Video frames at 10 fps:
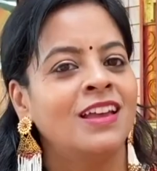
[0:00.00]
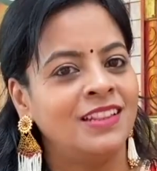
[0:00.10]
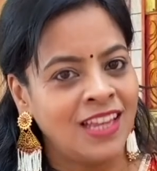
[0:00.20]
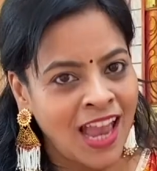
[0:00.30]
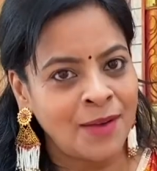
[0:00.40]

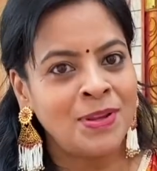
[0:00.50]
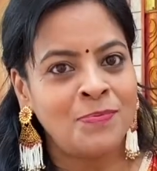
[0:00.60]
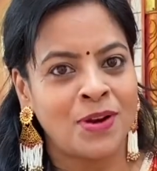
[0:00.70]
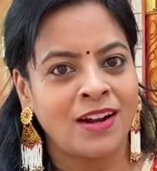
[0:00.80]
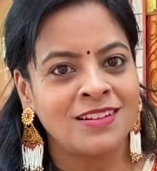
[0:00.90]
They had been
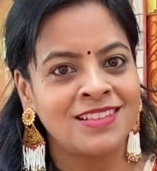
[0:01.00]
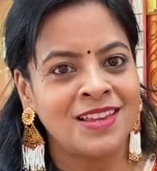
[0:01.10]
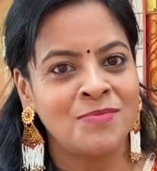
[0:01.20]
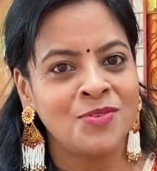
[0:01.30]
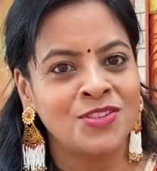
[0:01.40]

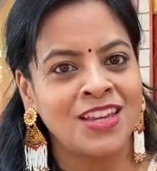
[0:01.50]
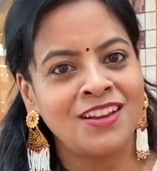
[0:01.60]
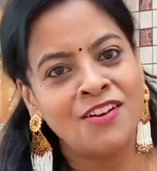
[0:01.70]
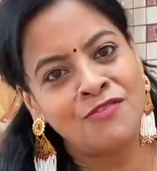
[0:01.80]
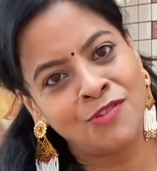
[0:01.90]
practicing
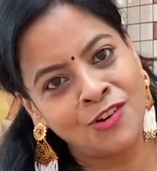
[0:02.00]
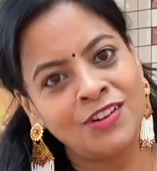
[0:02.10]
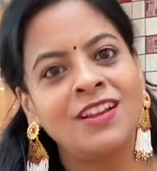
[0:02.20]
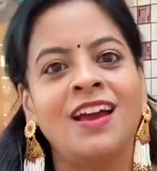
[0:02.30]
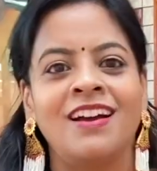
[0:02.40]
music for,
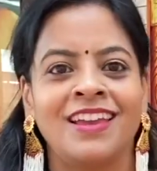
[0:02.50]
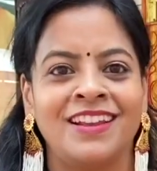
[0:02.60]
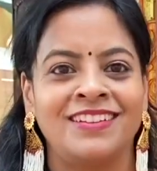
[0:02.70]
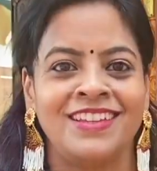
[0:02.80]
again,